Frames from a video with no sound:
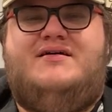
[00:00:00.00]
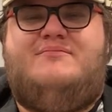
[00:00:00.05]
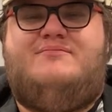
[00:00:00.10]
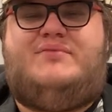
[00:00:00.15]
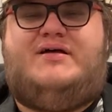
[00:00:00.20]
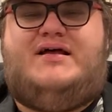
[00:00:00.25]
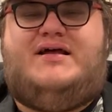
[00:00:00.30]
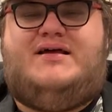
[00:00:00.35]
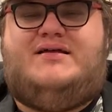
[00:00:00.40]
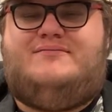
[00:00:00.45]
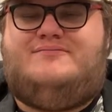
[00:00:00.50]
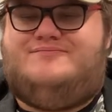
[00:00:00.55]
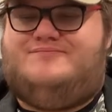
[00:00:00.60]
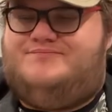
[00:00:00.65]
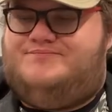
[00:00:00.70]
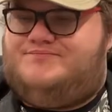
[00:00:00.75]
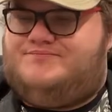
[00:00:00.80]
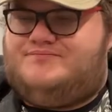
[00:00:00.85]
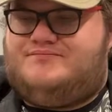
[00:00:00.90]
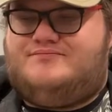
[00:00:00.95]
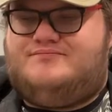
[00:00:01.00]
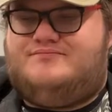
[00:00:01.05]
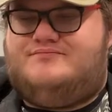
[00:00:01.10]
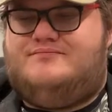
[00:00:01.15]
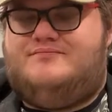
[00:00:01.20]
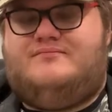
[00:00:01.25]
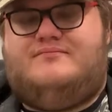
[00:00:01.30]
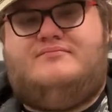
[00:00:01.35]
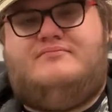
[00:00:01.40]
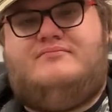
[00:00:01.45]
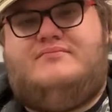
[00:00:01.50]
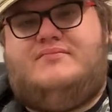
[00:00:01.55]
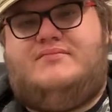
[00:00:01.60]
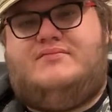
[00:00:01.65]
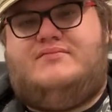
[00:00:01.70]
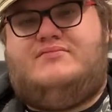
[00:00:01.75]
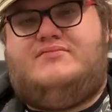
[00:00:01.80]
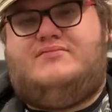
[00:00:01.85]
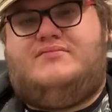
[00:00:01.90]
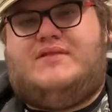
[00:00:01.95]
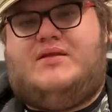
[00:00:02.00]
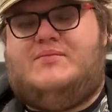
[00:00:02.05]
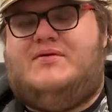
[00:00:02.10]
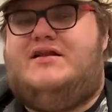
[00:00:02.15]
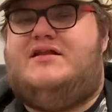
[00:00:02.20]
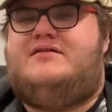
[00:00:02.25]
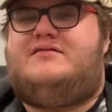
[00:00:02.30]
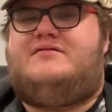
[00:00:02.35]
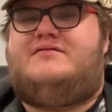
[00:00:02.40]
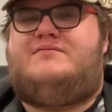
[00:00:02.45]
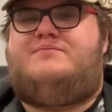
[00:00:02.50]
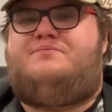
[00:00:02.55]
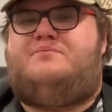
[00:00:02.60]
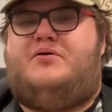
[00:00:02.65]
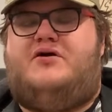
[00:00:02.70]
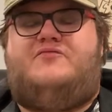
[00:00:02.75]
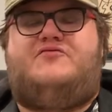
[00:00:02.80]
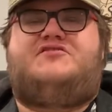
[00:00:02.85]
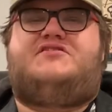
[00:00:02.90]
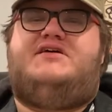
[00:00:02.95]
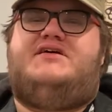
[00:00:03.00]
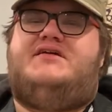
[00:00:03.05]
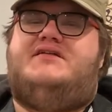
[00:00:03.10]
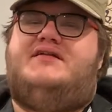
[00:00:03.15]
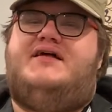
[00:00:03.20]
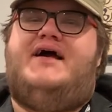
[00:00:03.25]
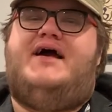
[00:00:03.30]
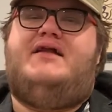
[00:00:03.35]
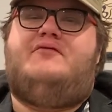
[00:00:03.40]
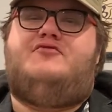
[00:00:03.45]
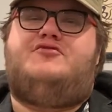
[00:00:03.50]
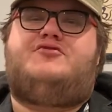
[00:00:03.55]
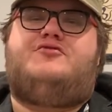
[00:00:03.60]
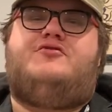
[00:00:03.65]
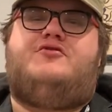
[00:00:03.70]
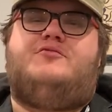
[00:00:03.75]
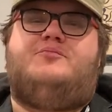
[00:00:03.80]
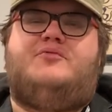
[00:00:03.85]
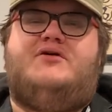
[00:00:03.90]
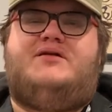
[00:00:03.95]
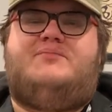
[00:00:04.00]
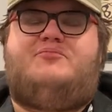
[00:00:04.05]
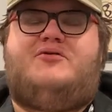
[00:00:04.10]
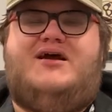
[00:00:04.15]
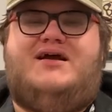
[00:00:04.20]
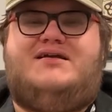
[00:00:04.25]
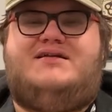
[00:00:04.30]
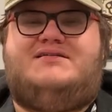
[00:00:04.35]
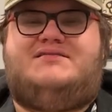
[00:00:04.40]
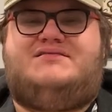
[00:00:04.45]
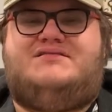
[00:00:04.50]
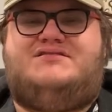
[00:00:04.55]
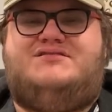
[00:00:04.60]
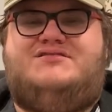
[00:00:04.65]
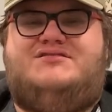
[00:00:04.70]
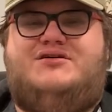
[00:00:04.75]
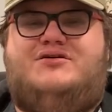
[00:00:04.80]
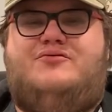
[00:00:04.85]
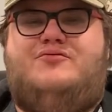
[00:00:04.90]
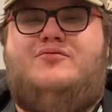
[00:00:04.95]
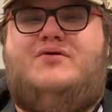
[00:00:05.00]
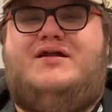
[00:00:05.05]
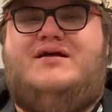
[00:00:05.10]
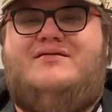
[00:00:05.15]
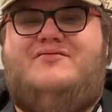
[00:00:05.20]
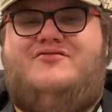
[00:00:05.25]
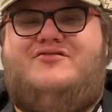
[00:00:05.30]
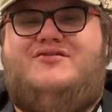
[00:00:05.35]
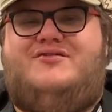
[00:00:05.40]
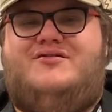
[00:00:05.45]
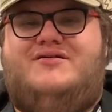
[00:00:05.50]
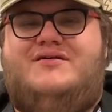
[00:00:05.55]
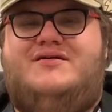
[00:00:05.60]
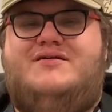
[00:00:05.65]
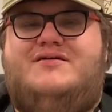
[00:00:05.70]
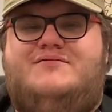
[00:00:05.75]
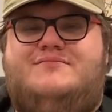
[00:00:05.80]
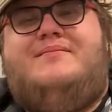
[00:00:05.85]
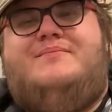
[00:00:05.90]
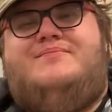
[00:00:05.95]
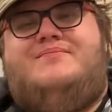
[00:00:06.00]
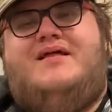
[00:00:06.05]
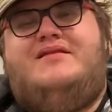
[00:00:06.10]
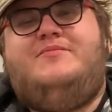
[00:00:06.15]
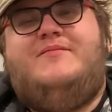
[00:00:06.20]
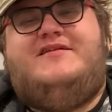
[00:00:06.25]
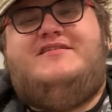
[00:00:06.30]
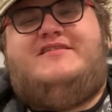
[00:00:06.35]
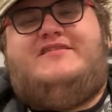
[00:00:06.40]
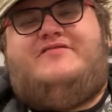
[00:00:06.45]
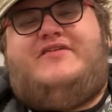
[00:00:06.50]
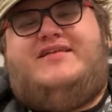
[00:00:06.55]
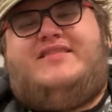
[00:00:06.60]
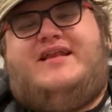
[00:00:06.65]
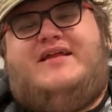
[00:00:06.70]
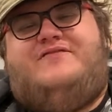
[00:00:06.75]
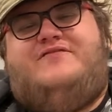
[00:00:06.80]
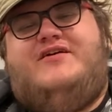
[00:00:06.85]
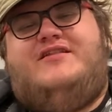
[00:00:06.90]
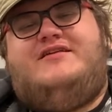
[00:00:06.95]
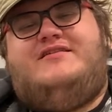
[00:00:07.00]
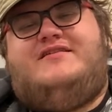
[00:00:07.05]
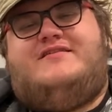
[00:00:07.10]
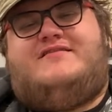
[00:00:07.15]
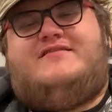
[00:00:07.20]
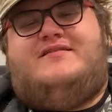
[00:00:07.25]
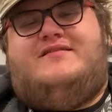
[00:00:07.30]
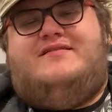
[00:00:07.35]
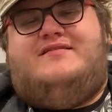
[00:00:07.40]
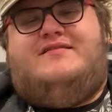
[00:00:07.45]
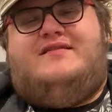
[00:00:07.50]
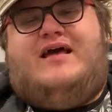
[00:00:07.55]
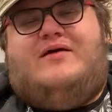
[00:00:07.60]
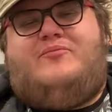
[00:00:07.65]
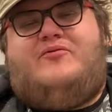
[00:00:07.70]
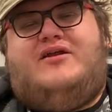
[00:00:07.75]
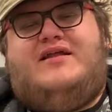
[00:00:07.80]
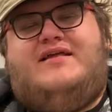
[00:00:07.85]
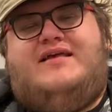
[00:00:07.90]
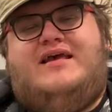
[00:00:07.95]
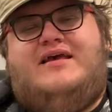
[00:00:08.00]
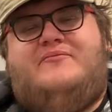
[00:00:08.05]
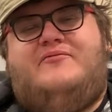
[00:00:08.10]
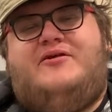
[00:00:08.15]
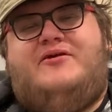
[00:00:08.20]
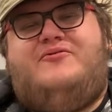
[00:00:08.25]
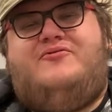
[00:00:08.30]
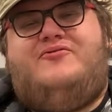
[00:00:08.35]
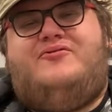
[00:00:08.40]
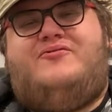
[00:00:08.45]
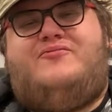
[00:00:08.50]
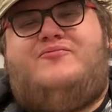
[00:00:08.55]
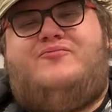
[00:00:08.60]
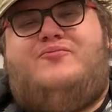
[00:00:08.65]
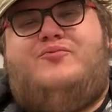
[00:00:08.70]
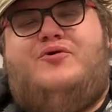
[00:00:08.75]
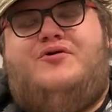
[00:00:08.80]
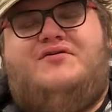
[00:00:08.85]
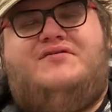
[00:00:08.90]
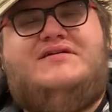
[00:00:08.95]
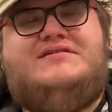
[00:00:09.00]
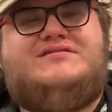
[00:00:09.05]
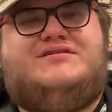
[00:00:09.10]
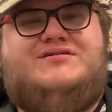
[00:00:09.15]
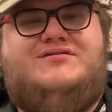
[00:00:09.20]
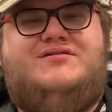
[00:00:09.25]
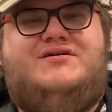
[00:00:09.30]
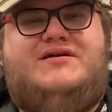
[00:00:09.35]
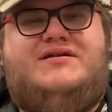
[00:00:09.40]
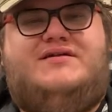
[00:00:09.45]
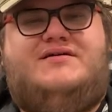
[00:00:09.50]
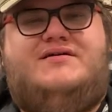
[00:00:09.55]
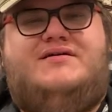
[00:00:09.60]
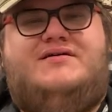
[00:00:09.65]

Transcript: but I mean, it's perfectly in line with corporate practices, so whatever. Not to mention the fact that I feel like the celebrity cameos weren't as good.